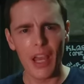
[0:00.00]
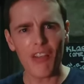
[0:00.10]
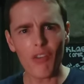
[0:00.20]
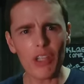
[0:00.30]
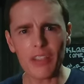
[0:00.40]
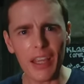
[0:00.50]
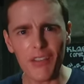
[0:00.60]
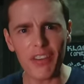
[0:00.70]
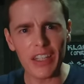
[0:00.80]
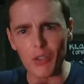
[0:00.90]
I've got a
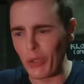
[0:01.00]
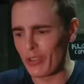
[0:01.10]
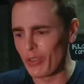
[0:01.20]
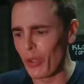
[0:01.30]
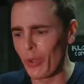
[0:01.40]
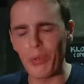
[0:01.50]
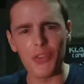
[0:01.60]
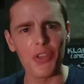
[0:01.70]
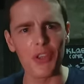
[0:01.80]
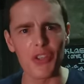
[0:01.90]
Thai friend who can do it
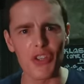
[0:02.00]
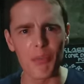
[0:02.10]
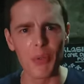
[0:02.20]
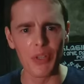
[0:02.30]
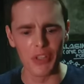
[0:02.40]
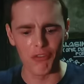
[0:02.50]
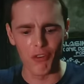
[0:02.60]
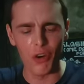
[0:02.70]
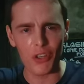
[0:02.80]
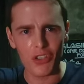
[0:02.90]
with a spoon and the
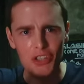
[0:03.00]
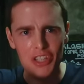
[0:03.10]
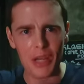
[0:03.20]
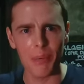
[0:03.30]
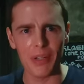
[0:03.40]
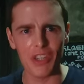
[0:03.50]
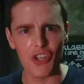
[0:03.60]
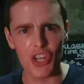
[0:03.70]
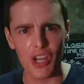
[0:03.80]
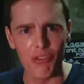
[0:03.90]
fork, just separate
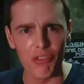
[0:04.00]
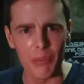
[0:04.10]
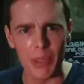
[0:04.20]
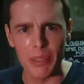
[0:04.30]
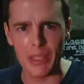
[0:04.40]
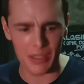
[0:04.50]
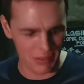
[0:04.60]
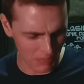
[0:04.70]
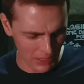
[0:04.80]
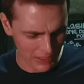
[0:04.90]
the shell from the meat,
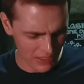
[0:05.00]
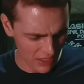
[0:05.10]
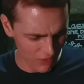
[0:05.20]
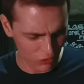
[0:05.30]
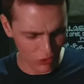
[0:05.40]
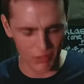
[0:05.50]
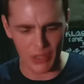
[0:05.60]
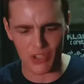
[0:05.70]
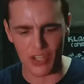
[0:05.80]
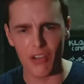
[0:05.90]
but I can never do it
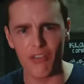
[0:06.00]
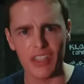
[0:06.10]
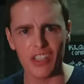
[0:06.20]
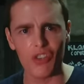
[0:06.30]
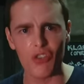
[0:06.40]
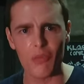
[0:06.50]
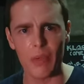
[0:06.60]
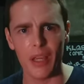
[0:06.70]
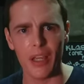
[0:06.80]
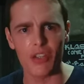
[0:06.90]
myself, I need to use
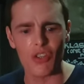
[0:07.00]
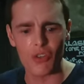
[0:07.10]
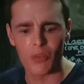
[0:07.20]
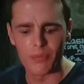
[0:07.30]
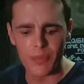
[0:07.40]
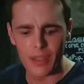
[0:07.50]
my hands, so...